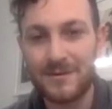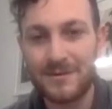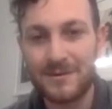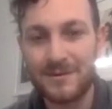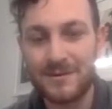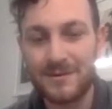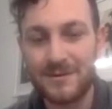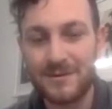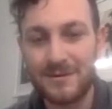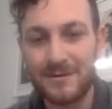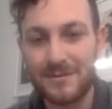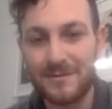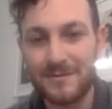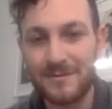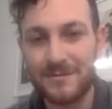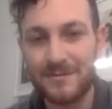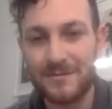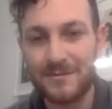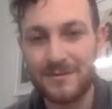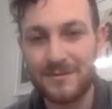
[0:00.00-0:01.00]

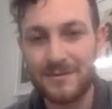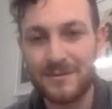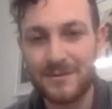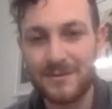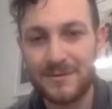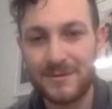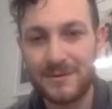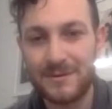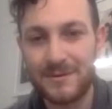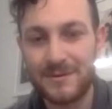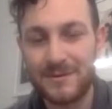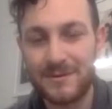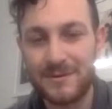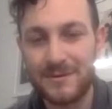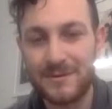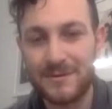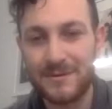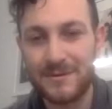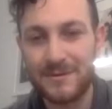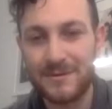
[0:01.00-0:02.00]

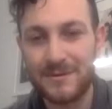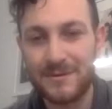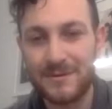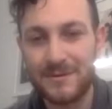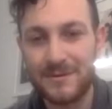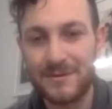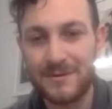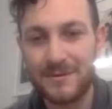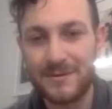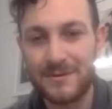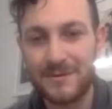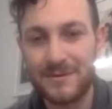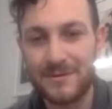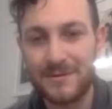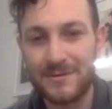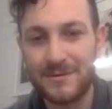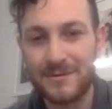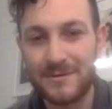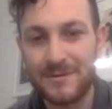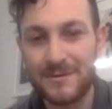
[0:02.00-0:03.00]

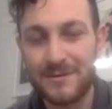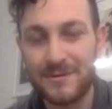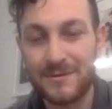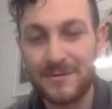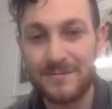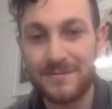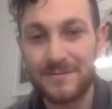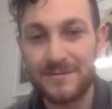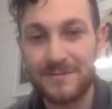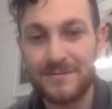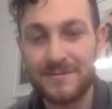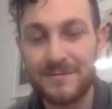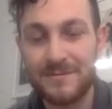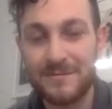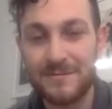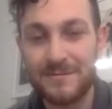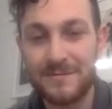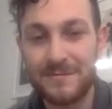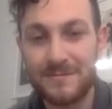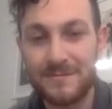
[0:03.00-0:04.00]

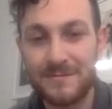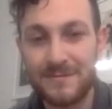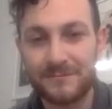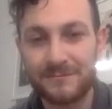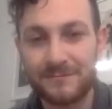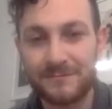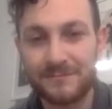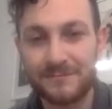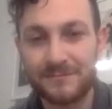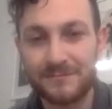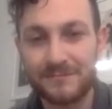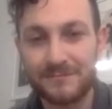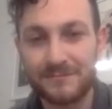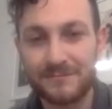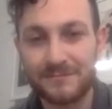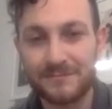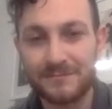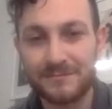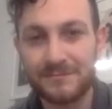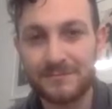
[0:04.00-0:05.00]

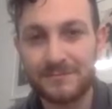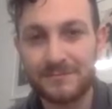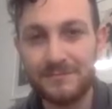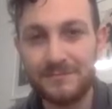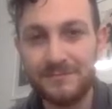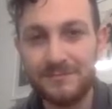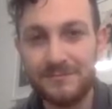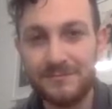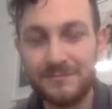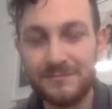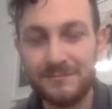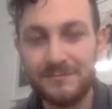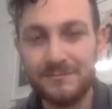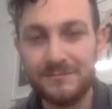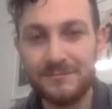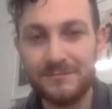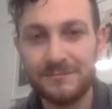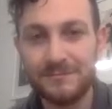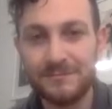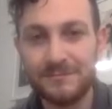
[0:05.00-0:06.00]

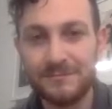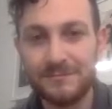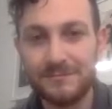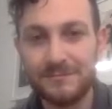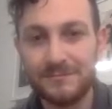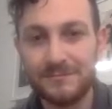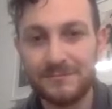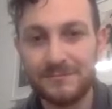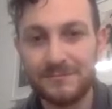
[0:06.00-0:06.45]
The person shown says nothing.